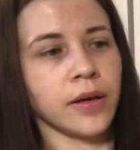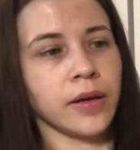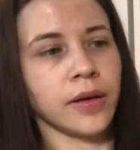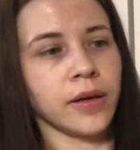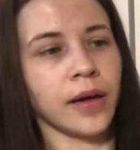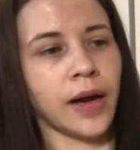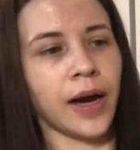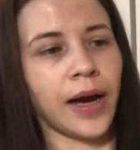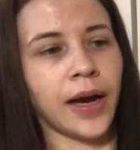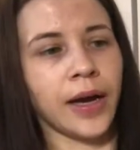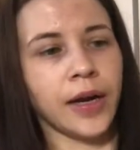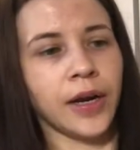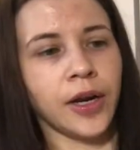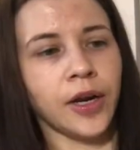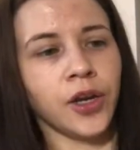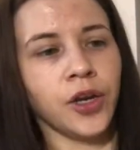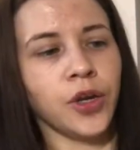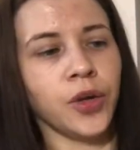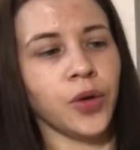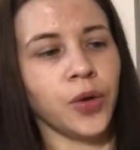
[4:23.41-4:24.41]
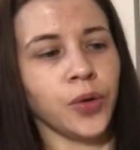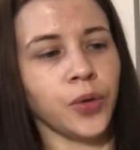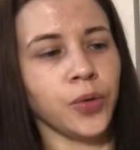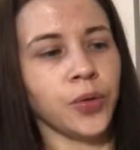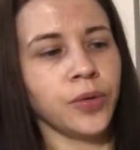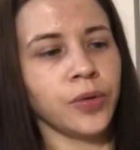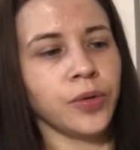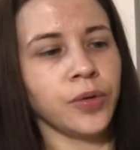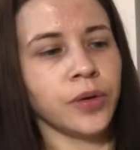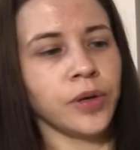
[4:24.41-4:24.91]
kind of
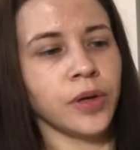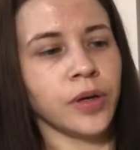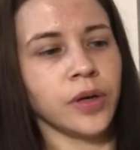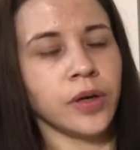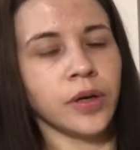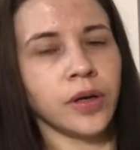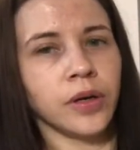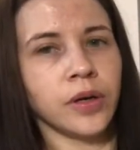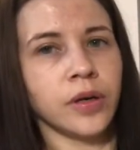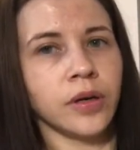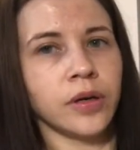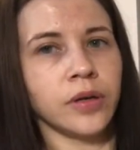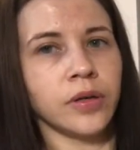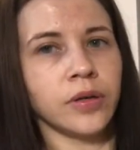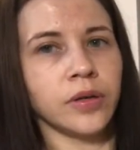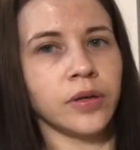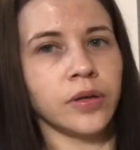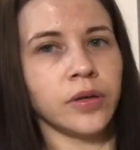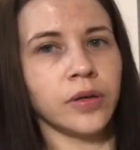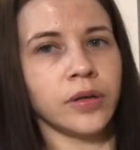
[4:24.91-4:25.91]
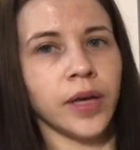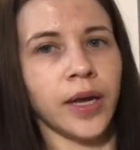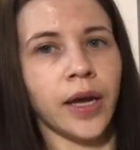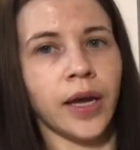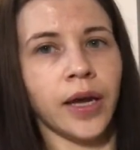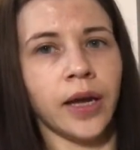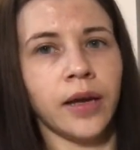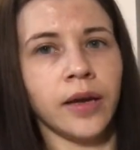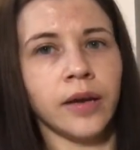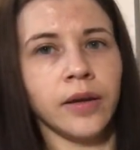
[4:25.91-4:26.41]
new,
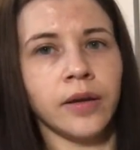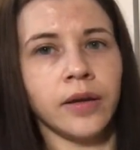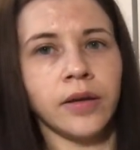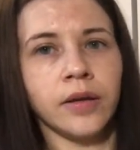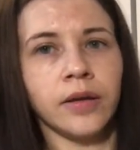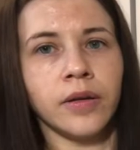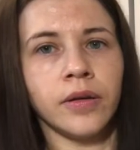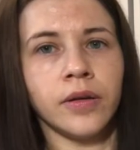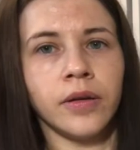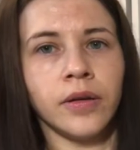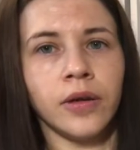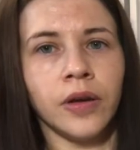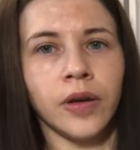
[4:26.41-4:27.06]
and you